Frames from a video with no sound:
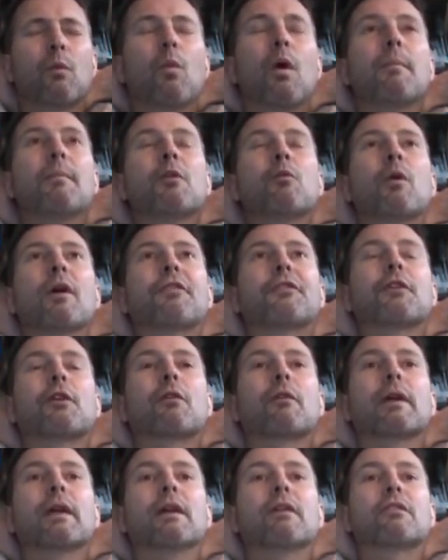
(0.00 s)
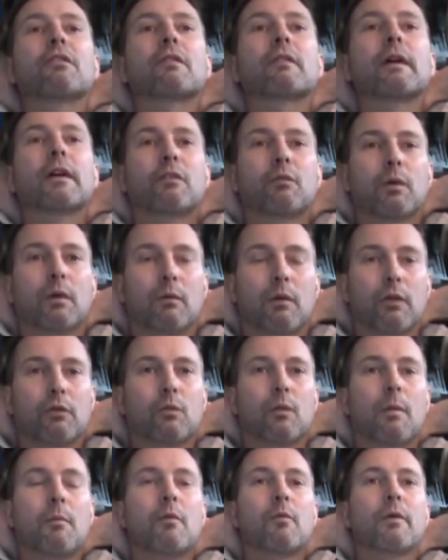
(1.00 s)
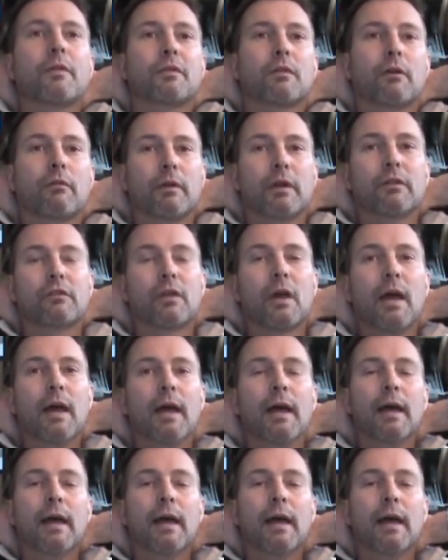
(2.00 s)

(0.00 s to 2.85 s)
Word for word: Women with degrees. That's what it was. Women with degrees.